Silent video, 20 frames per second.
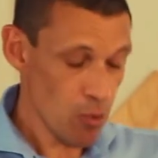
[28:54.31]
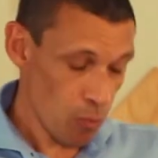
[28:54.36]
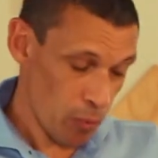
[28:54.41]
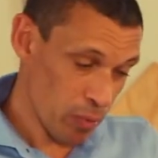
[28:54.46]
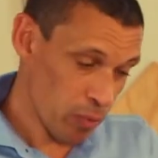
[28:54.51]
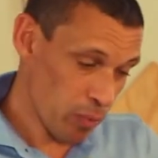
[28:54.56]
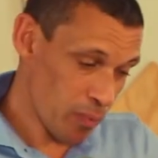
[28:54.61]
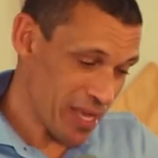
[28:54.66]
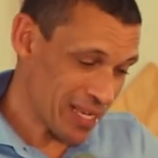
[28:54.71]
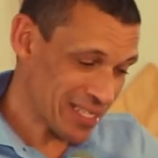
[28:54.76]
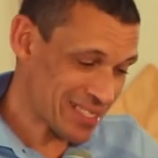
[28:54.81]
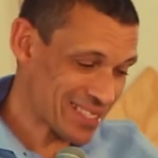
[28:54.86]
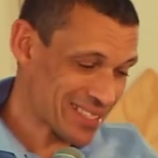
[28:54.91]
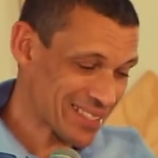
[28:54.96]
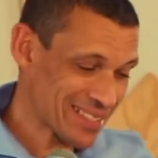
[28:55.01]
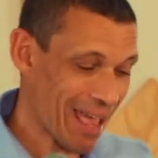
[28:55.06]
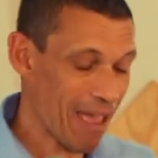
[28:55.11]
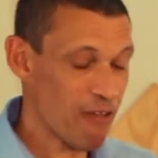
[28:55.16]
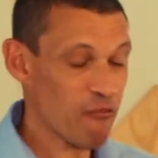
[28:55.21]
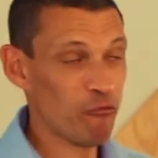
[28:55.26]
We will be a
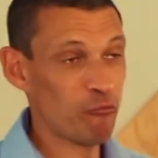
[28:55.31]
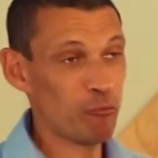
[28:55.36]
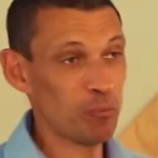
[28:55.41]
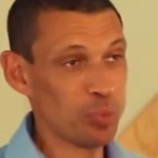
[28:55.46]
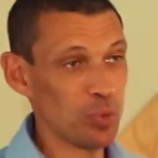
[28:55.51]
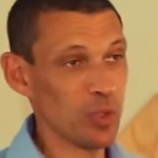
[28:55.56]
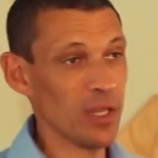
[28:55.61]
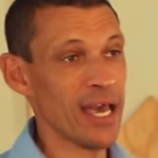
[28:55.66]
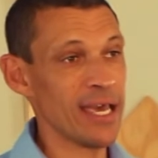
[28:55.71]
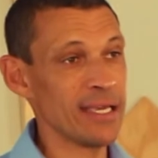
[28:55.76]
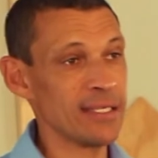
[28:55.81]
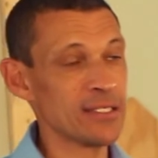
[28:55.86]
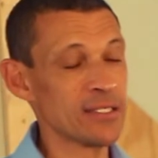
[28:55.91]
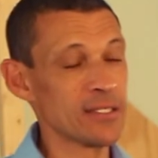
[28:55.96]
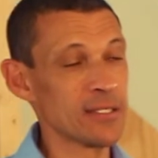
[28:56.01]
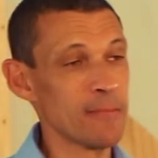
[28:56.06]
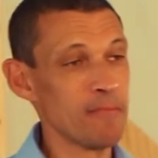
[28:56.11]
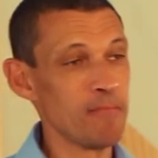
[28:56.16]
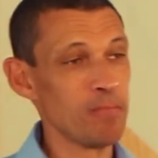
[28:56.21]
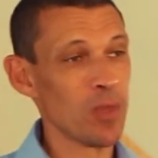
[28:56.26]
safe
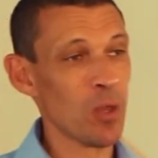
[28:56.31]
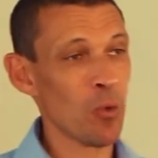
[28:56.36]
place